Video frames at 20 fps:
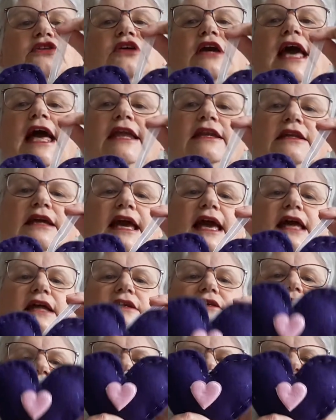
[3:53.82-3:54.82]
can
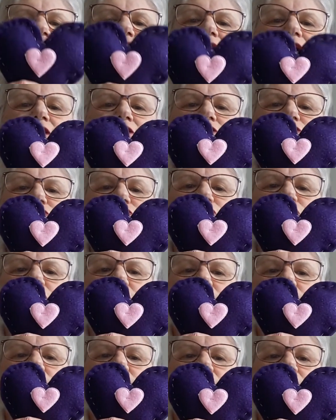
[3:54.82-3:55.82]
get the felt
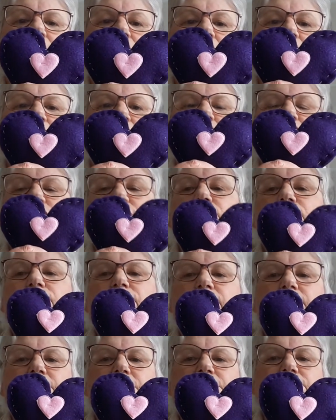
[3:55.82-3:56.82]
from New
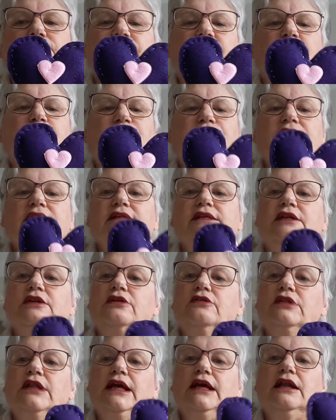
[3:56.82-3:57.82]
Forest Fabrics. I
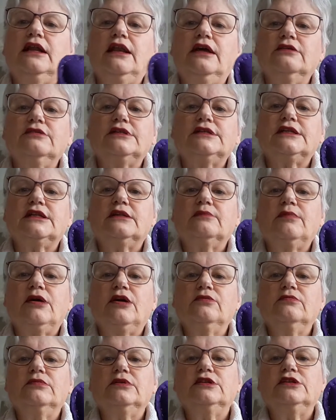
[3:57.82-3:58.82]
know they're closed at the
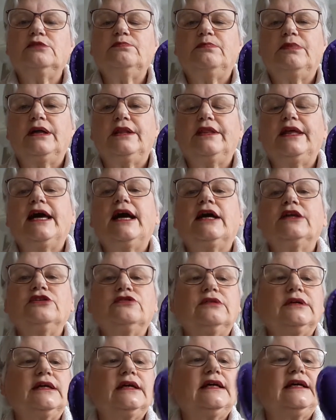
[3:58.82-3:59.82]
moment, but they are
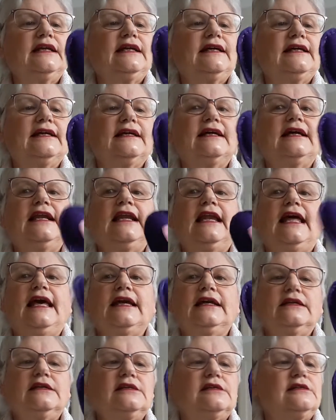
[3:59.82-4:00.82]
doing a click and
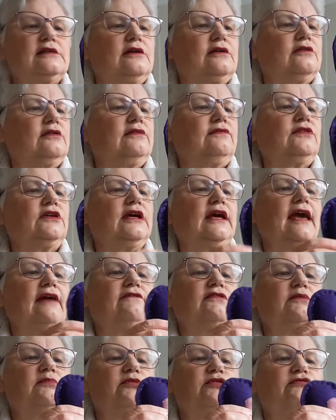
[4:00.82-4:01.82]
collect, so if you gave
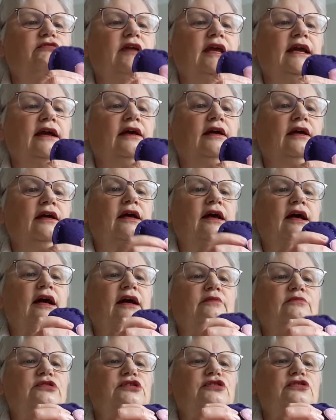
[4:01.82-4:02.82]
them a ring,
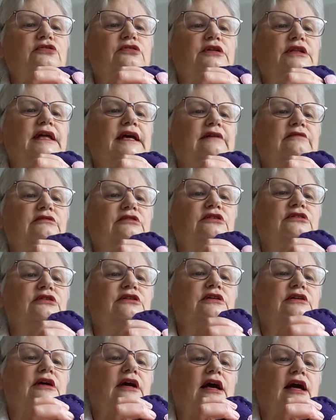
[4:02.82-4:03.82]
I'm sure they would
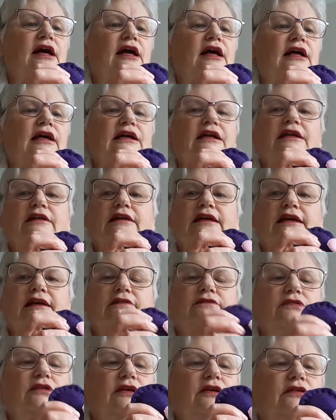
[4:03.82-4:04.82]

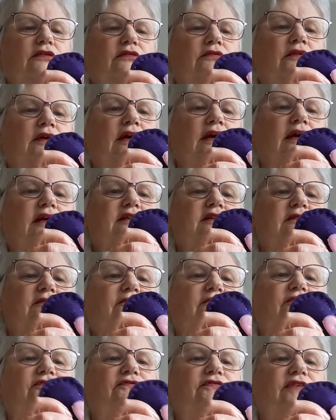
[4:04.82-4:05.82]
give you some
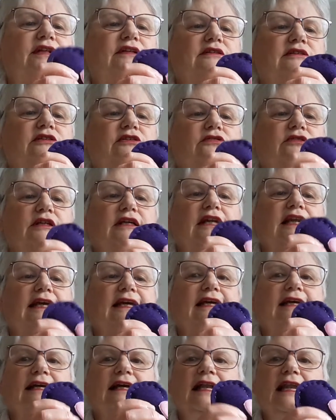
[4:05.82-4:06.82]
felt on click
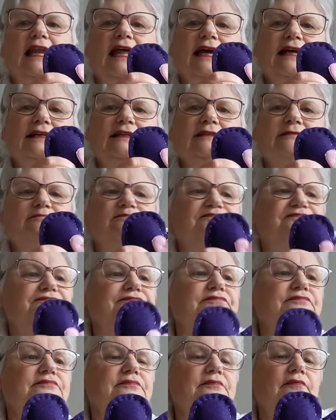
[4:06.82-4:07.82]
and collect.
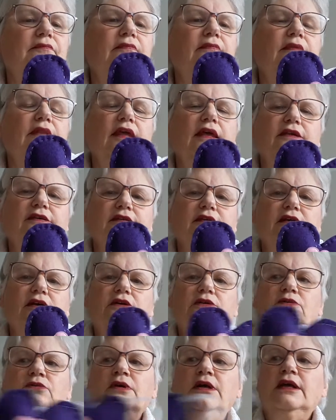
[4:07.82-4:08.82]

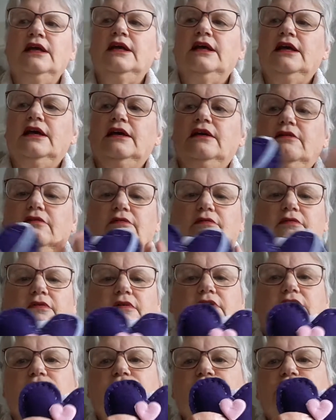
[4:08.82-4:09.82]
So
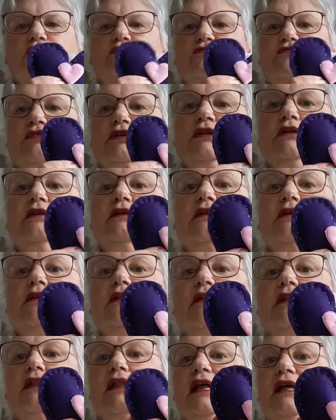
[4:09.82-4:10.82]
children,
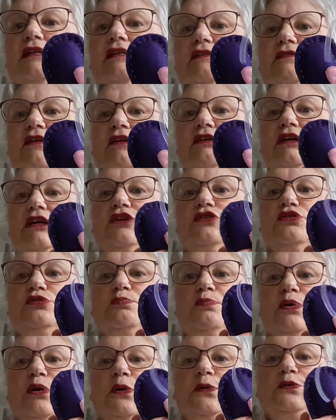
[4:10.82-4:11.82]
that's a very good
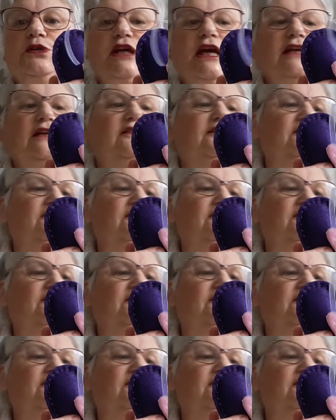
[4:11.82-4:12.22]
project